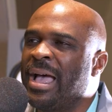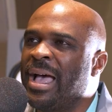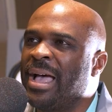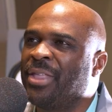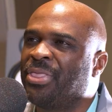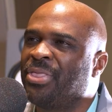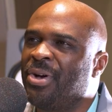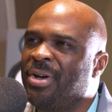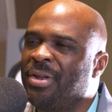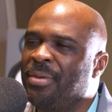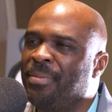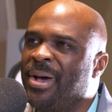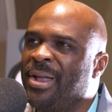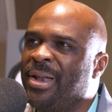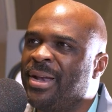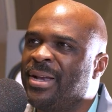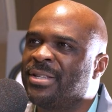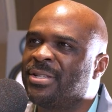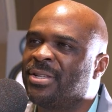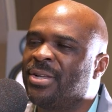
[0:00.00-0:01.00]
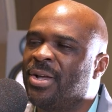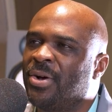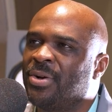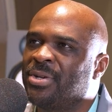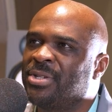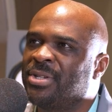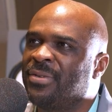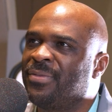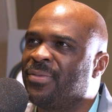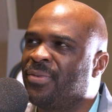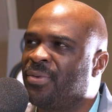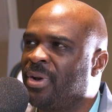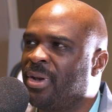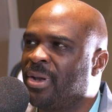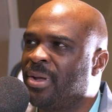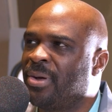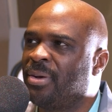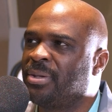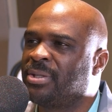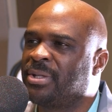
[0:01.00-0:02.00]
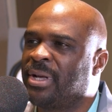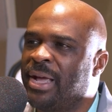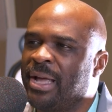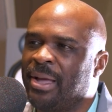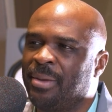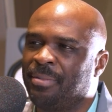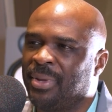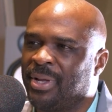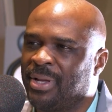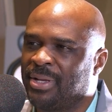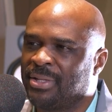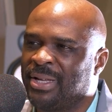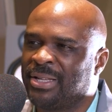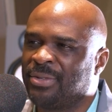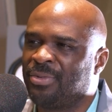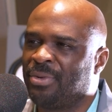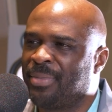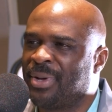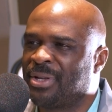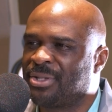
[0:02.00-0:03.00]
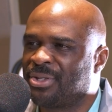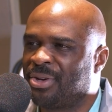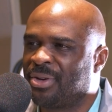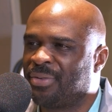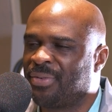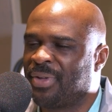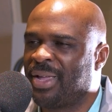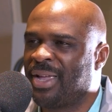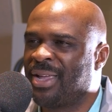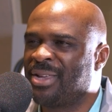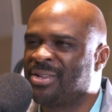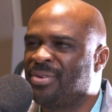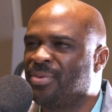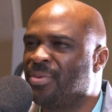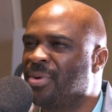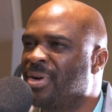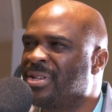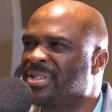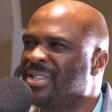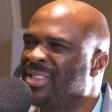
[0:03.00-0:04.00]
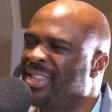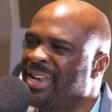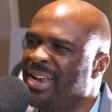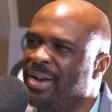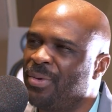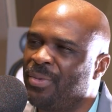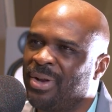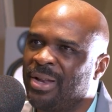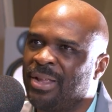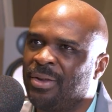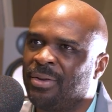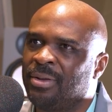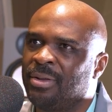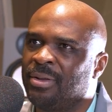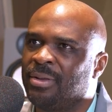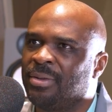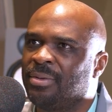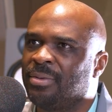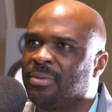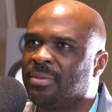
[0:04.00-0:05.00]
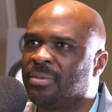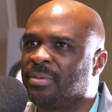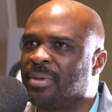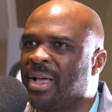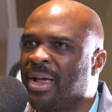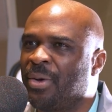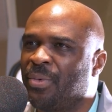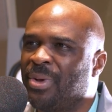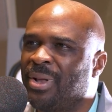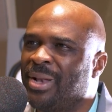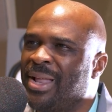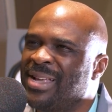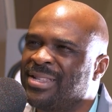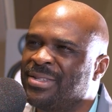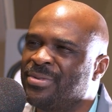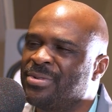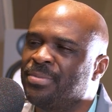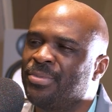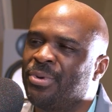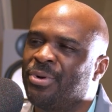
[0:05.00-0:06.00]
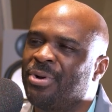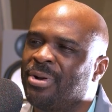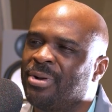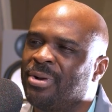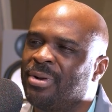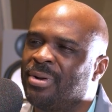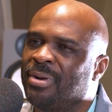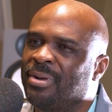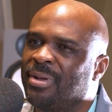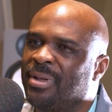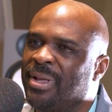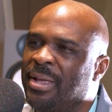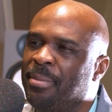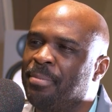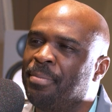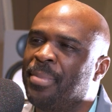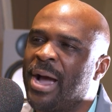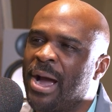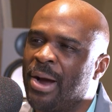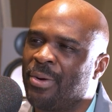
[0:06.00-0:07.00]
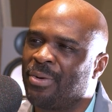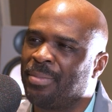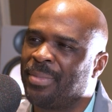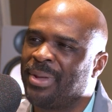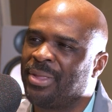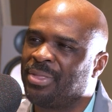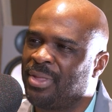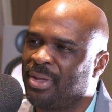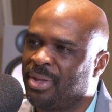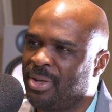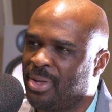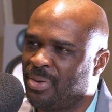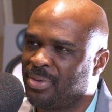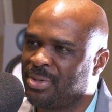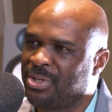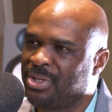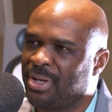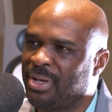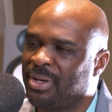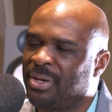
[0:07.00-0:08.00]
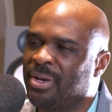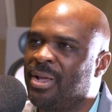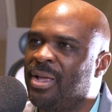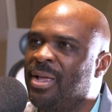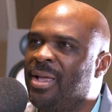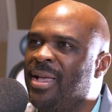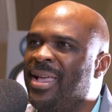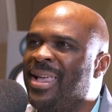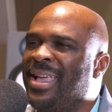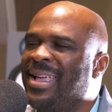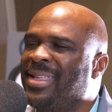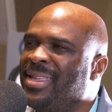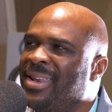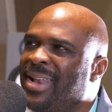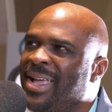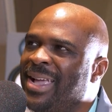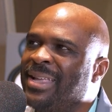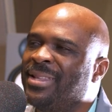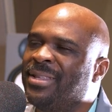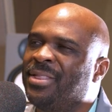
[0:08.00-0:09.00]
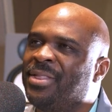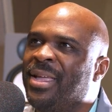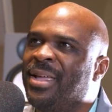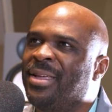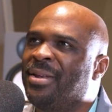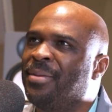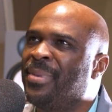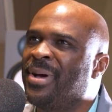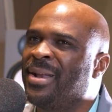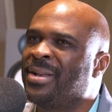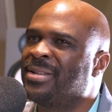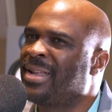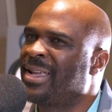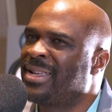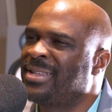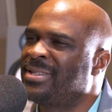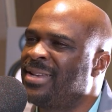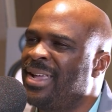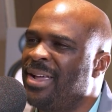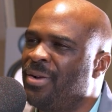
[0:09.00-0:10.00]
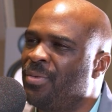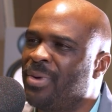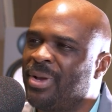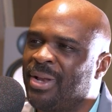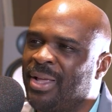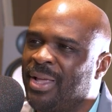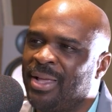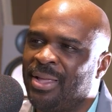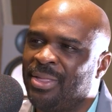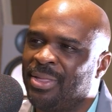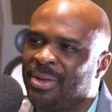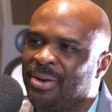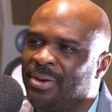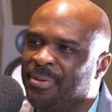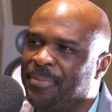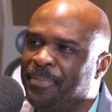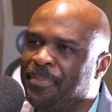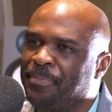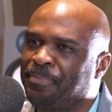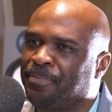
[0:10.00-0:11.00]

I, I, thought about it as coaching for a long time because that's what my certification was. And then I really I realized it was more empowerment than coaching. mm Then I got to thinking about it like, it's not really either.